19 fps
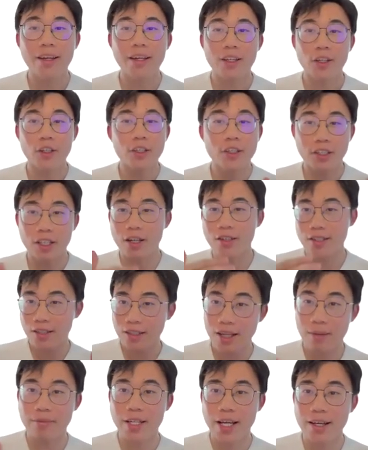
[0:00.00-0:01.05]
You need to
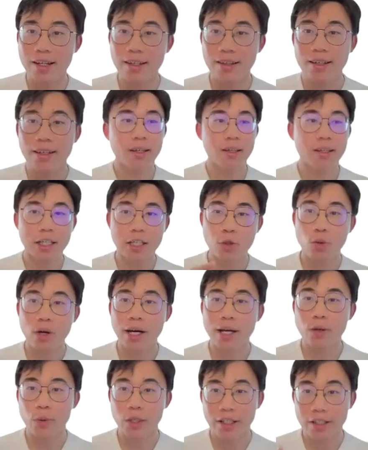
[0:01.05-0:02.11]
constantly update it. That's
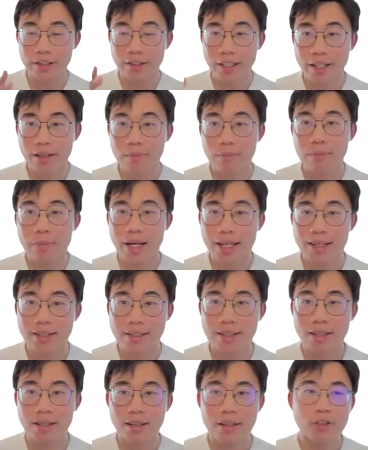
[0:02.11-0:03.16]
why we need a
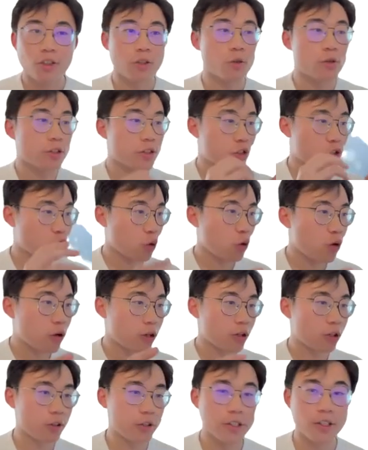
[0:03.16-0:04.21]
database to
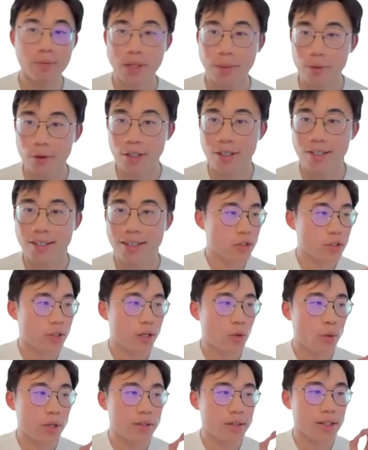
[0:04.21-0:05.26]
store all these memories so
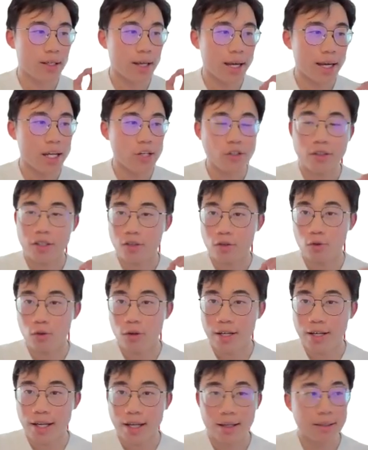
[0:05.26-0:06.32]
that when the agent is
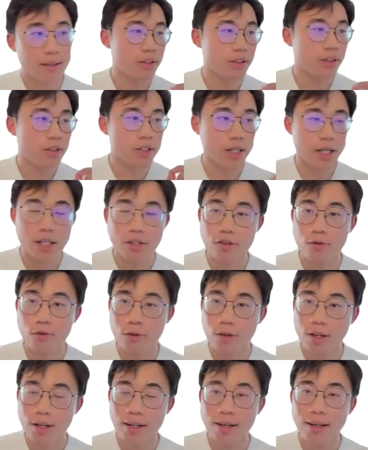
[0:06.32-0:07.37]
running in this agent
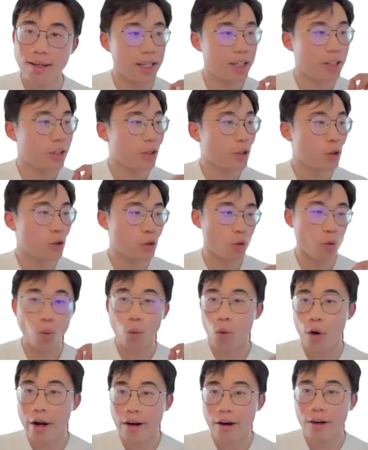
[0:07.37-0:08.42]
run, it knows
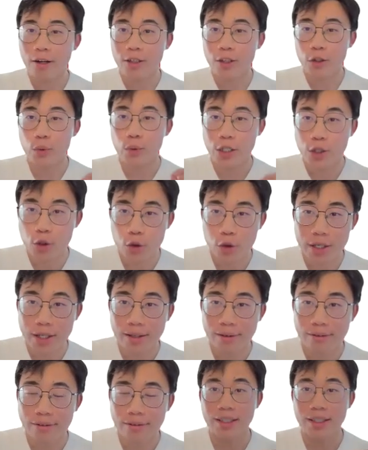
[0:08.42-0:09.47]
where to
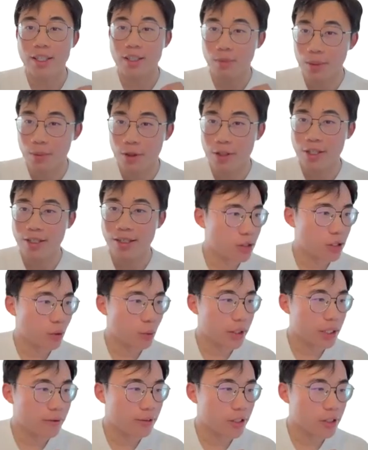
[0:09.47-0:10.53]
retrieve these memories. So
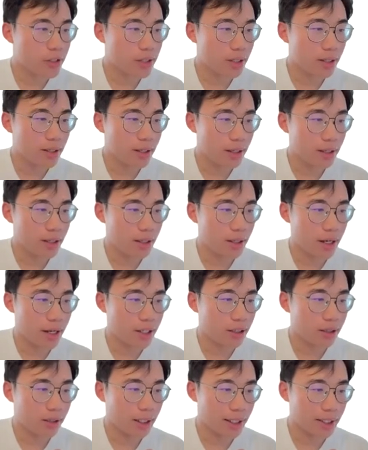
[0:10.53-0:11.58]
whenever you see an
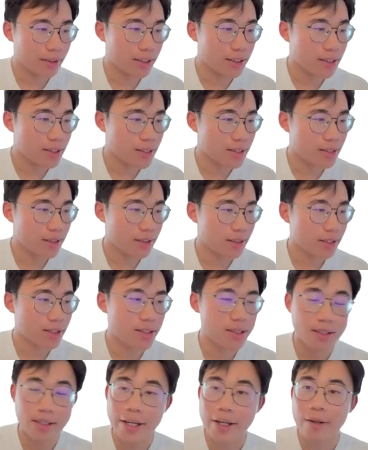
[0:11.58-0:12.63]
icon like this
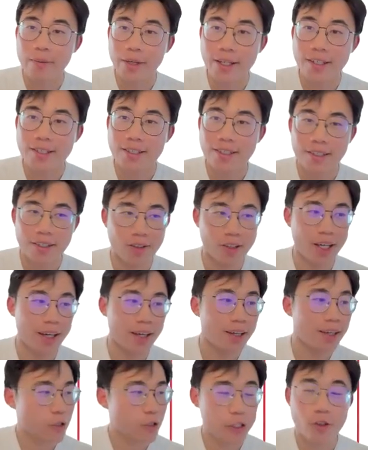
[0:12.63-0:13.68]
is a database,
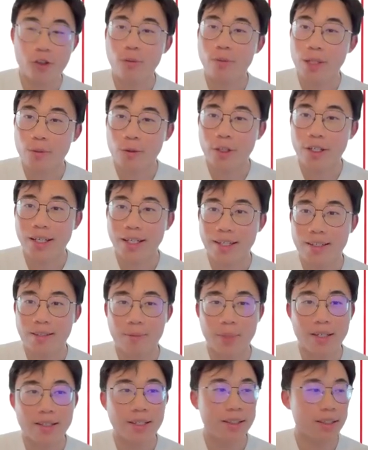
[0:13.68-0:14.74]
okay? Procedural memory is
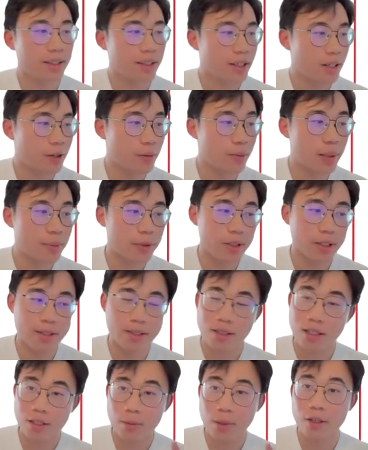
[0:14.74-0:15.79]
basically, remember,
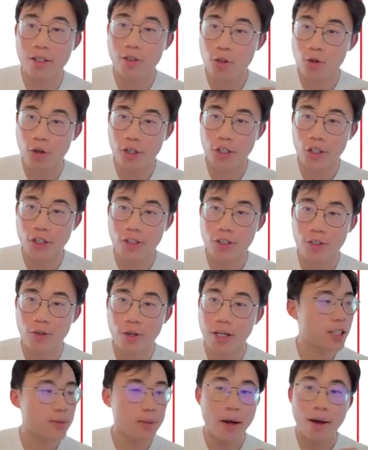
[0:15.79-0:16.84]
it's about instructions,
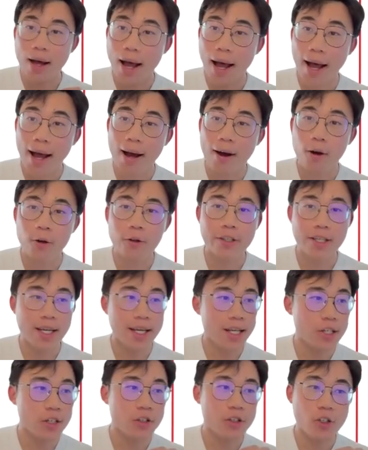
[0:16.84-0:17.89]
right? It's about how the
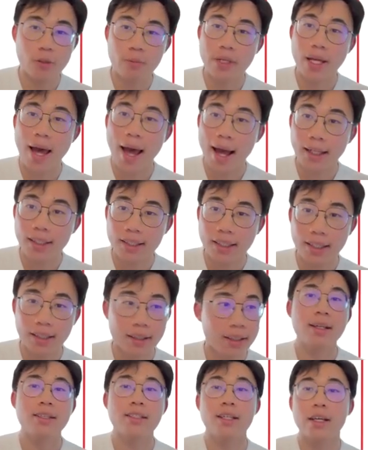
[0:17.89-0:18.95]
agent should be acting.
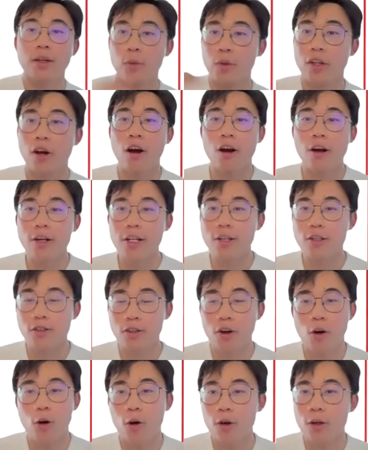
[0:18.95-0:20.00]
It's like with a harness on
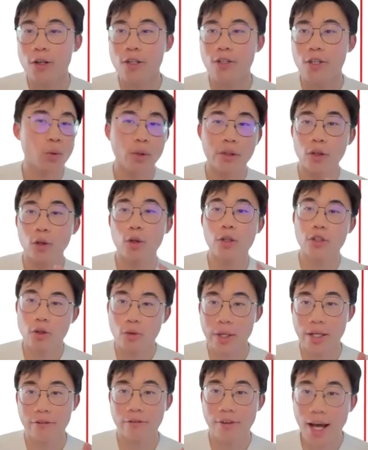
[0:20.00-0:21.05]
the horse, you want the horse to
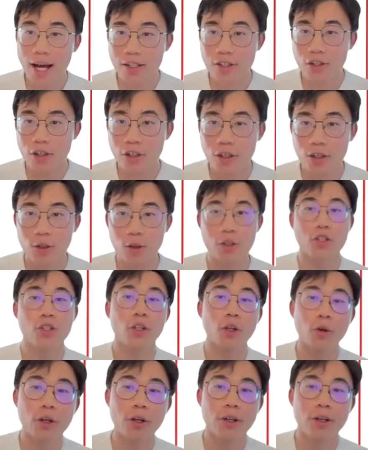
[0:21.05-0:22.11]
ride faster or
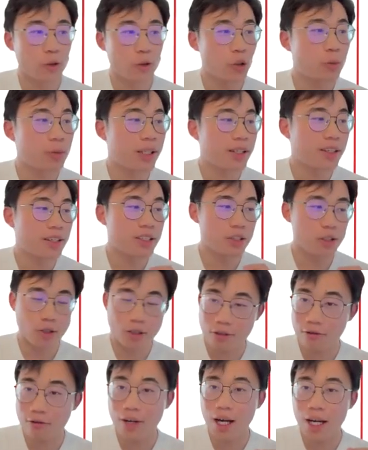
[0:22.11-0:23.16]
slower. Normally, these are
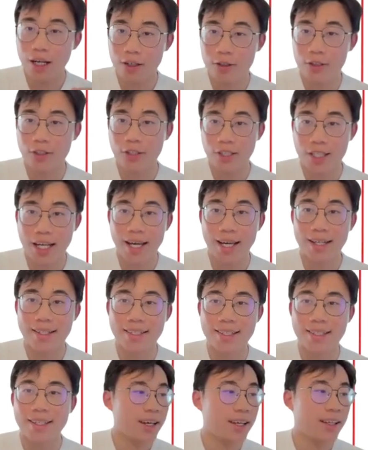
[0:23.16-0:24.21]
just files or
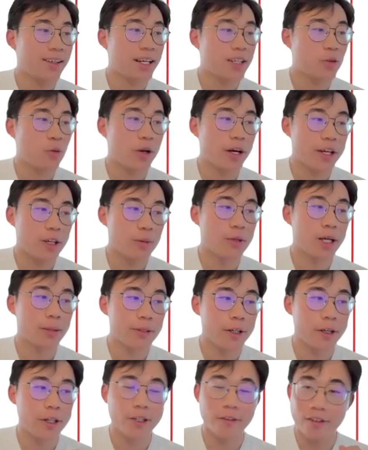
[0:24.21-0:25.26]
text, and that's why you probably
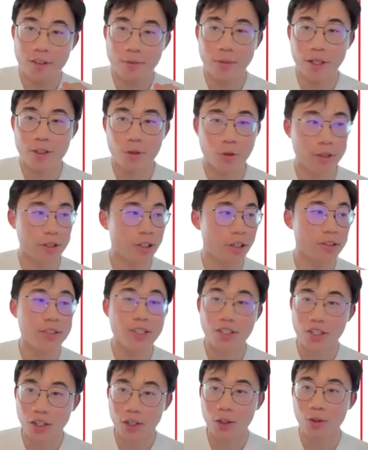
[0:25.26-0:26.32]
heard of this buzzword called
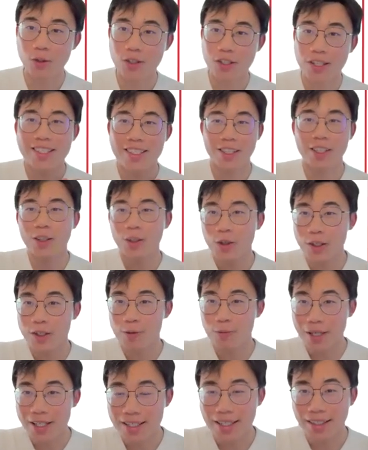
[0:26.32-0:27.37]
skills. Skill is
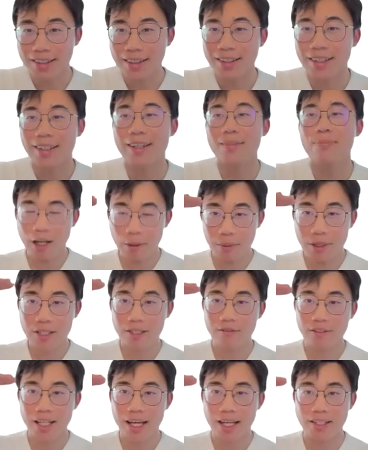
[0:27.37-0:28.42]
basically a piece
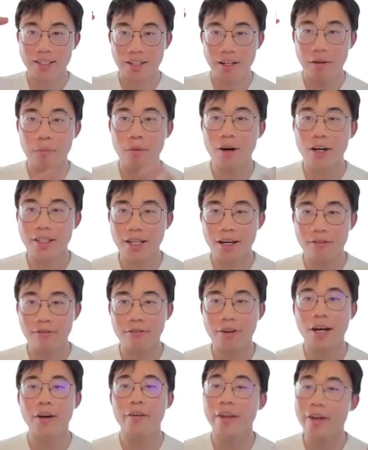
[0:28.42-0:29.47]
of text in a markdown
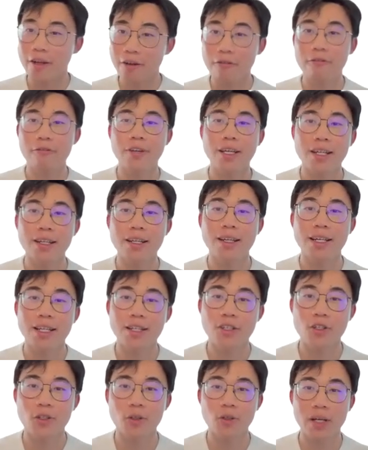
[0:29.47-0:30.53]
file that you feed
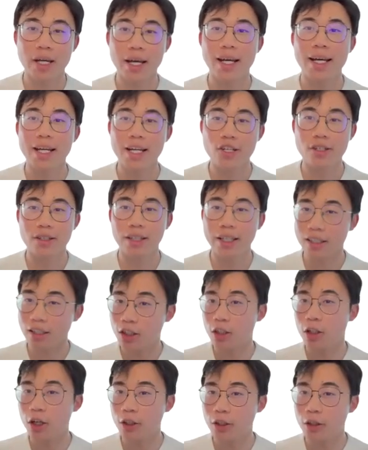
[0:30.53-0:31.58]
into AI agent like
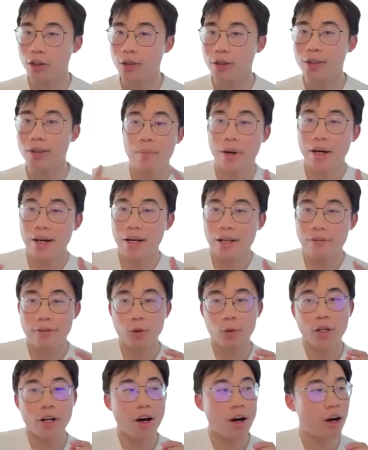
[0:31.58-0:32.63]
Claude Code. But if
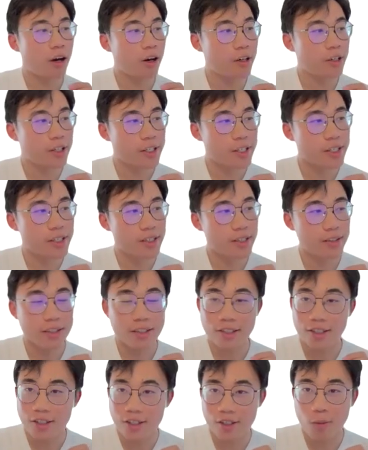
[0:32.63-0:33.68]
you want to harness the
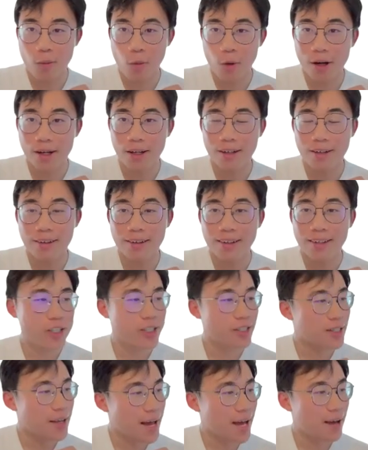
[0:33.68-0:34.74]
system well,
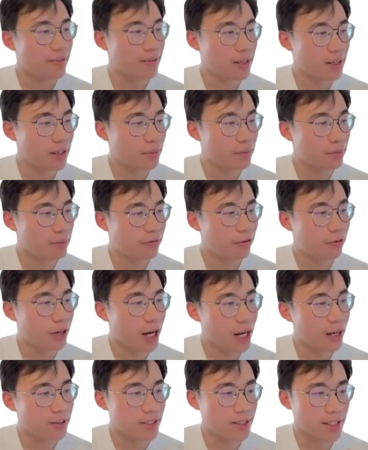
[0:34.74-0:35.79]
just having
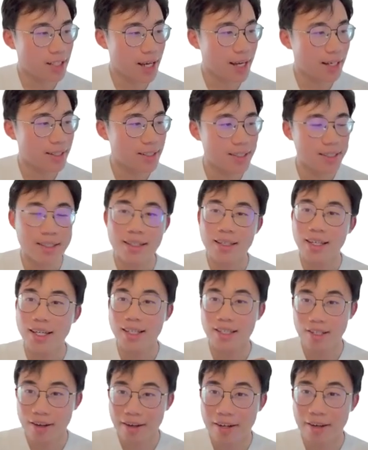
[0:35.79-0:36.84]
files and text
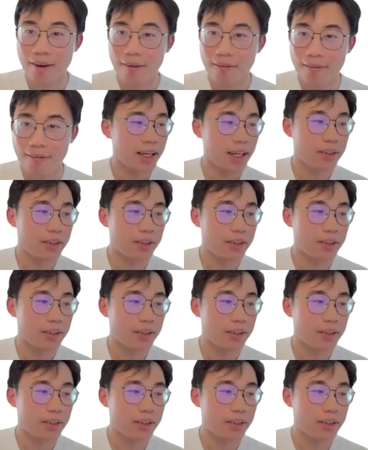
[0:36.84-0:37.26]
is not enough.